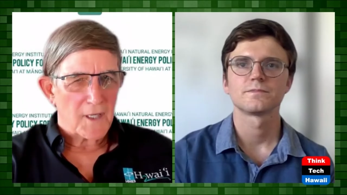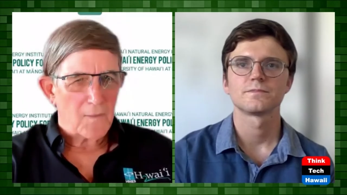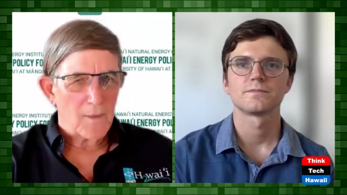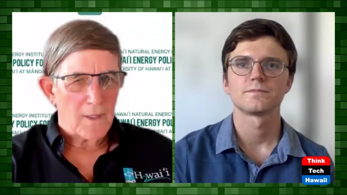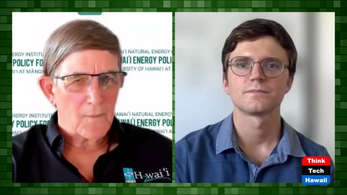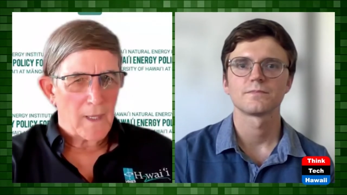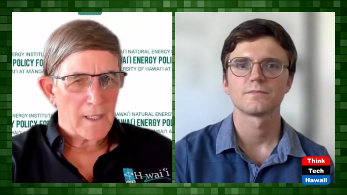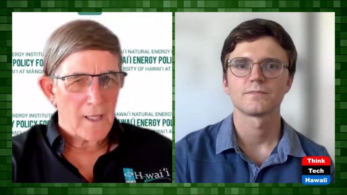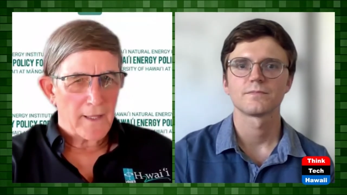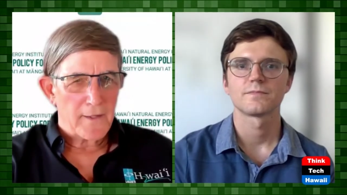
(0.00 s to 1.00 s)
Speaker 1: so I read
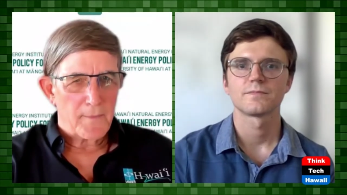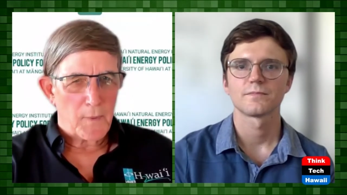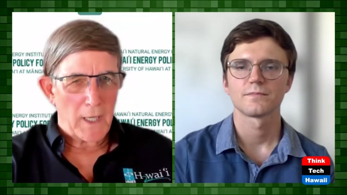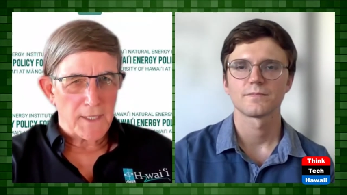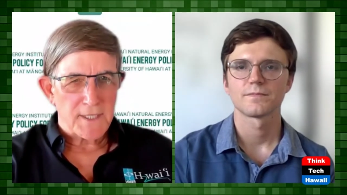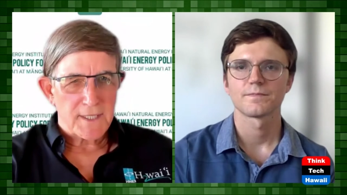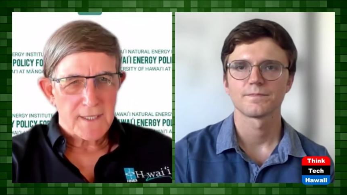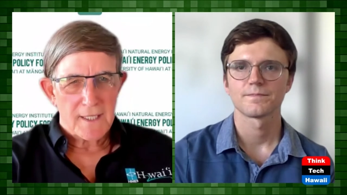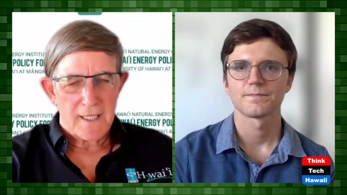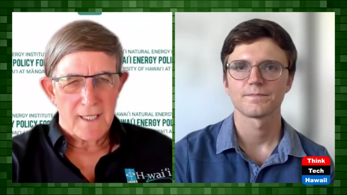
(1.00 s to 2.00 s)
a lot of the
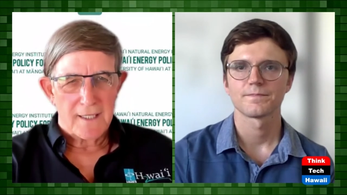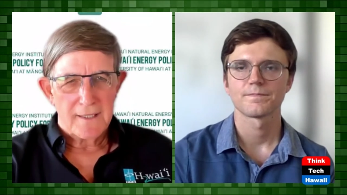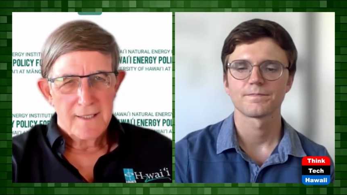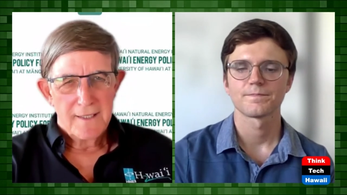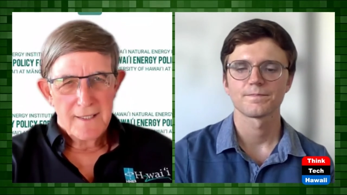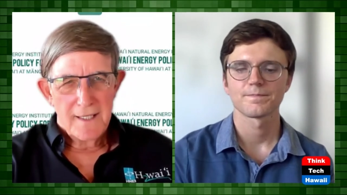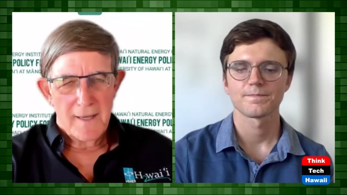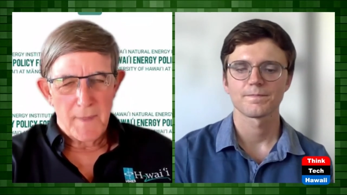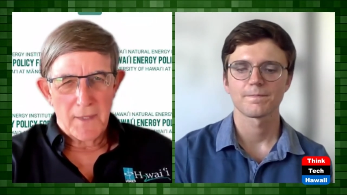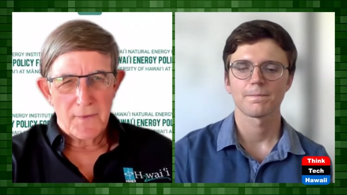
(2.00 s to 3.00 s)
press uh,
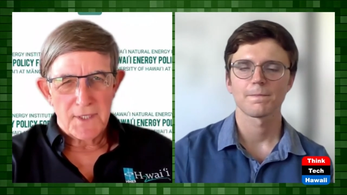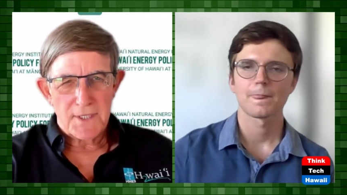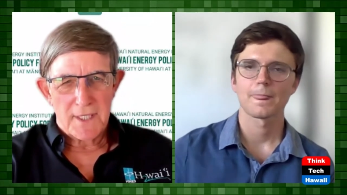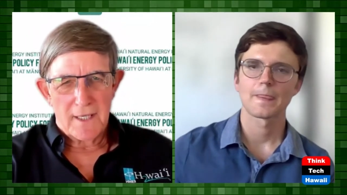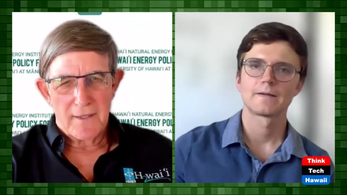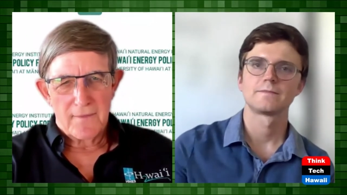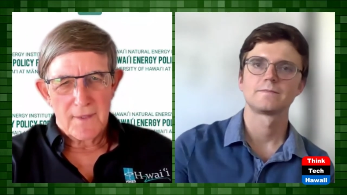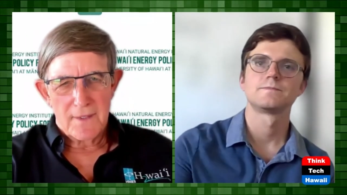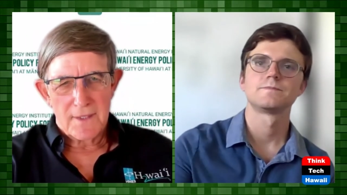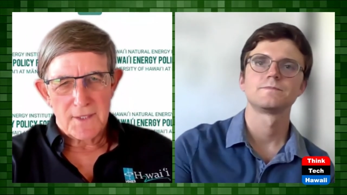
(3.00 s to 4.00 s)
about this uh,
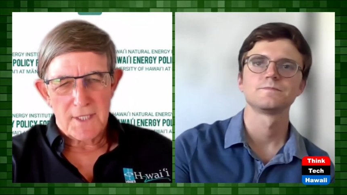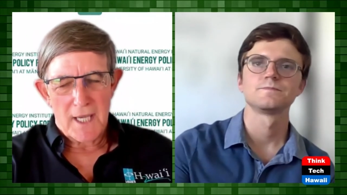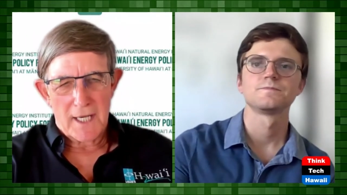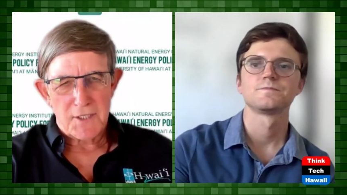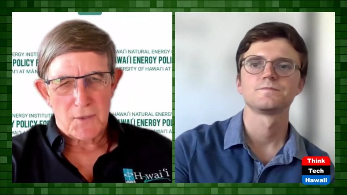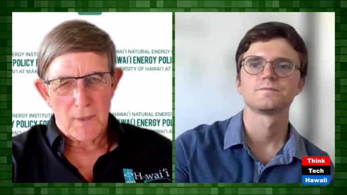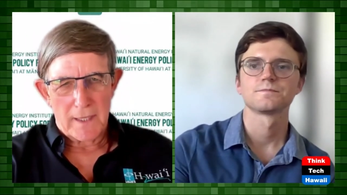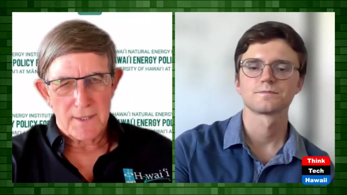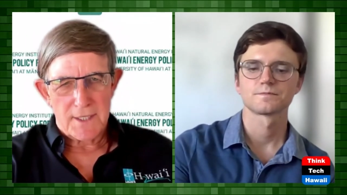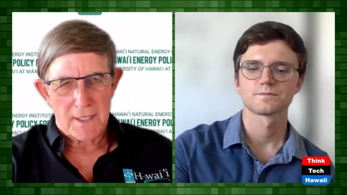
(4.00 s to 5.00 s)
this tax
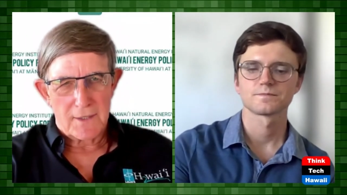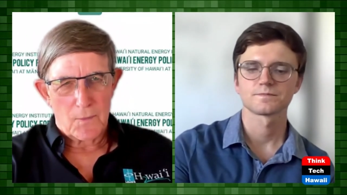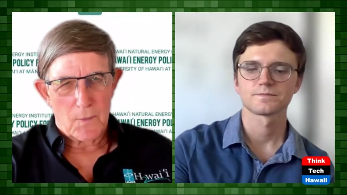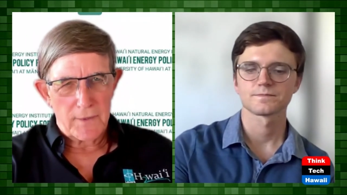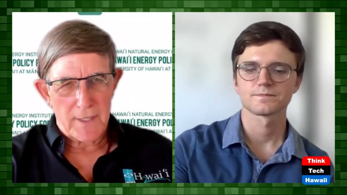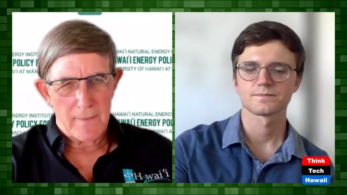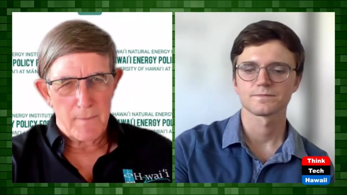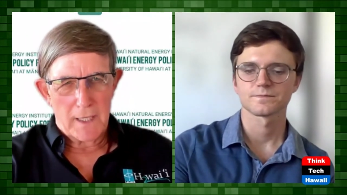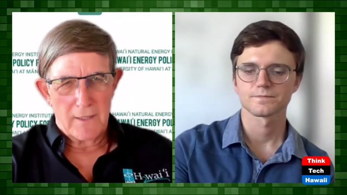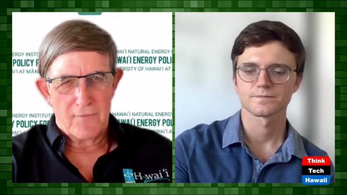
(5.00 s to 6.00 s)
credit, saying there weren't that
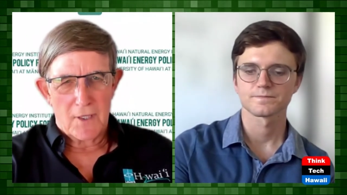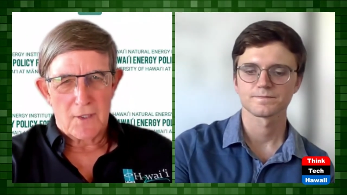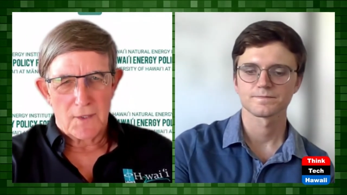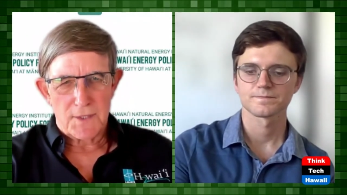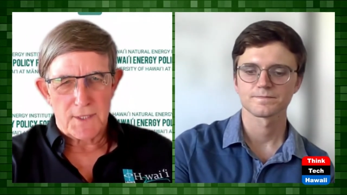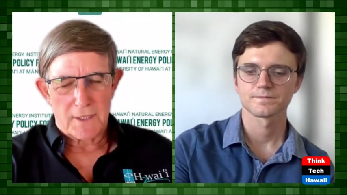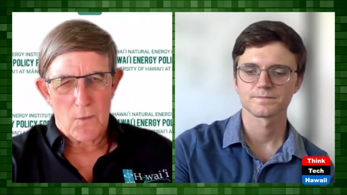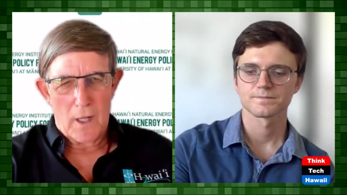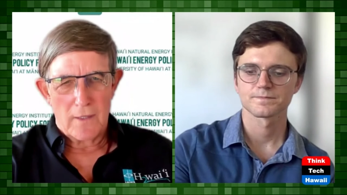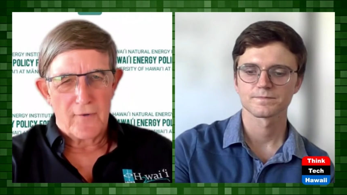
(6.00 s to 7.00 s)
many vehicles that
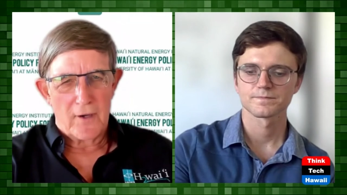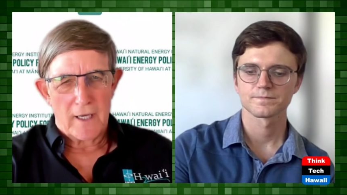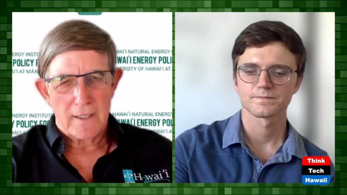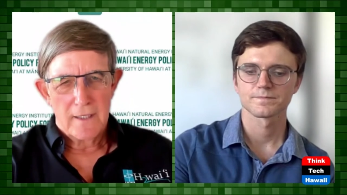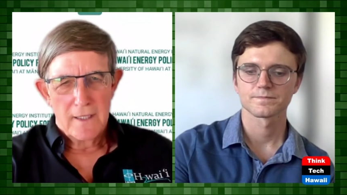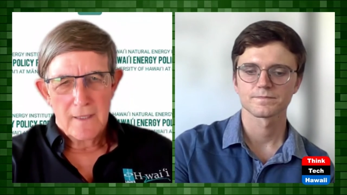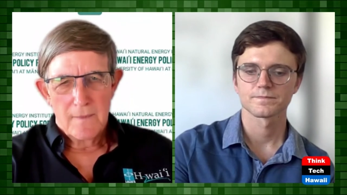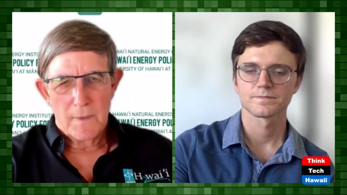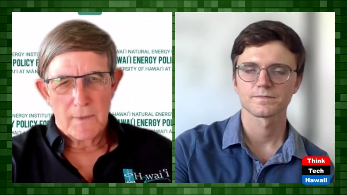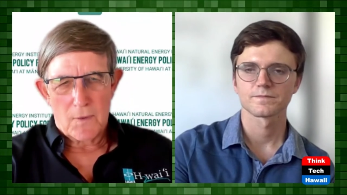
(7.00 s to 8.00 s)
qualified.
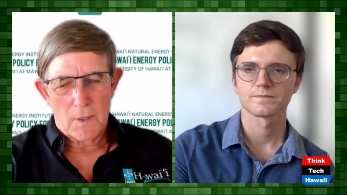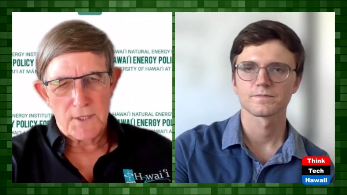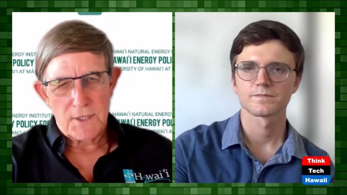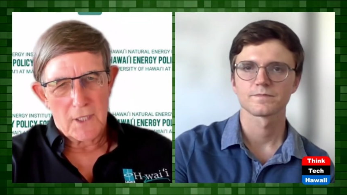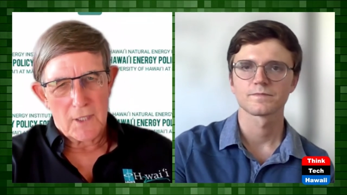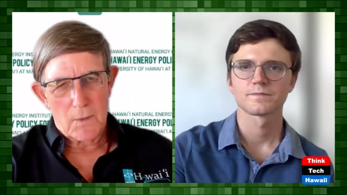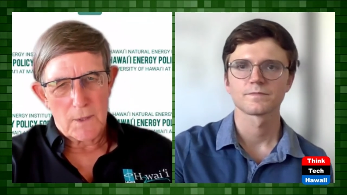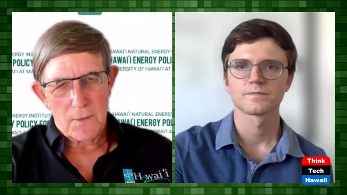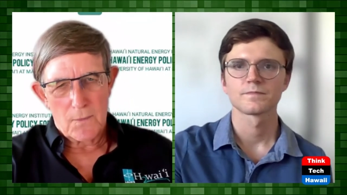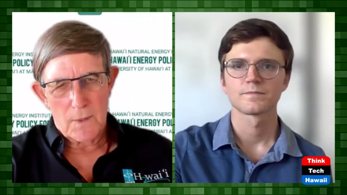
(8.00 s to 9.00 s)
But of course, you know, we're,
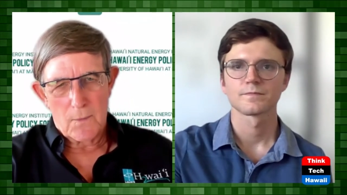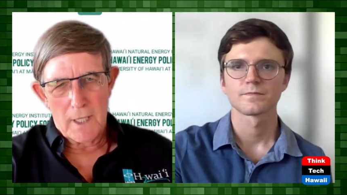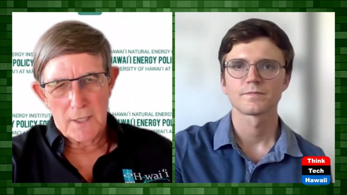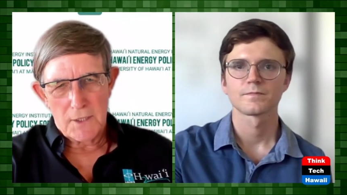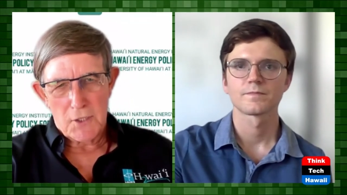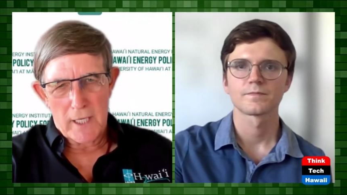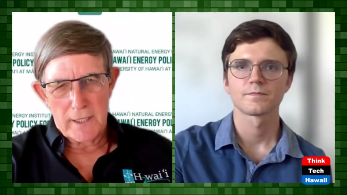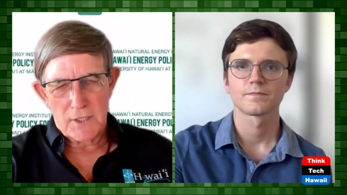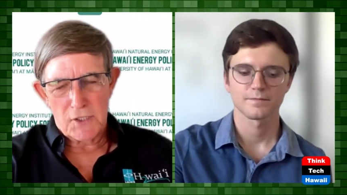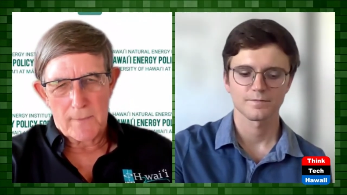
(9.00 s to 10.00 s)
we're, we're not trying
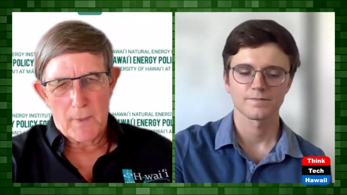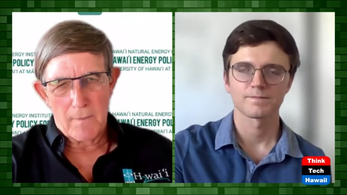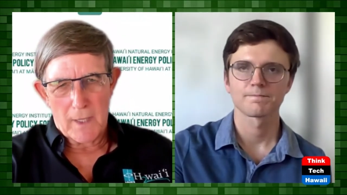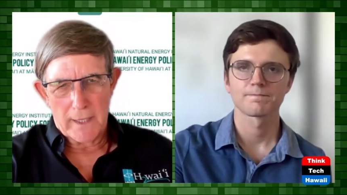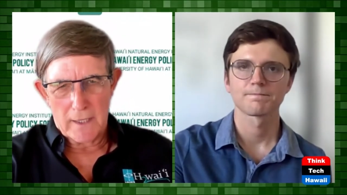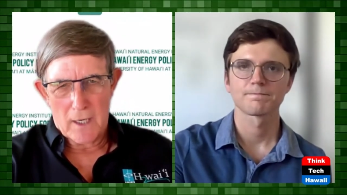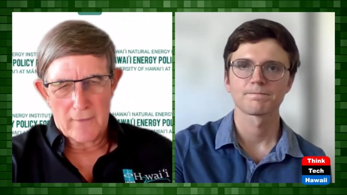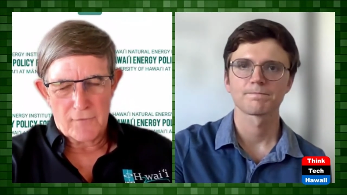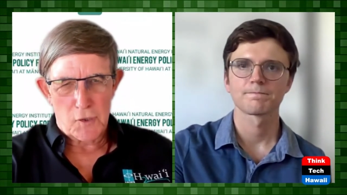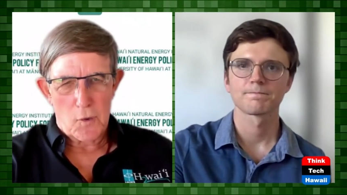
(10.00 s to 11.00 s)
to ship our money
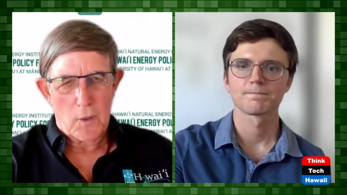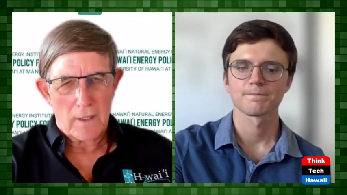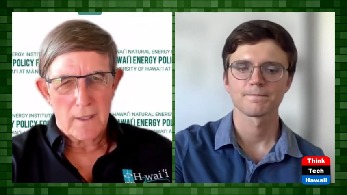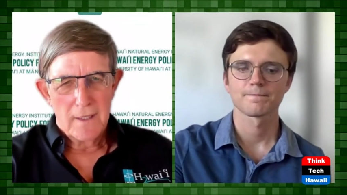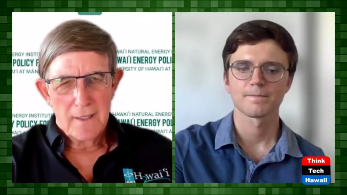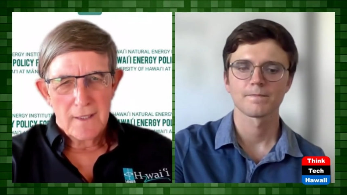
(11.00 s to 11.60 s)
offshore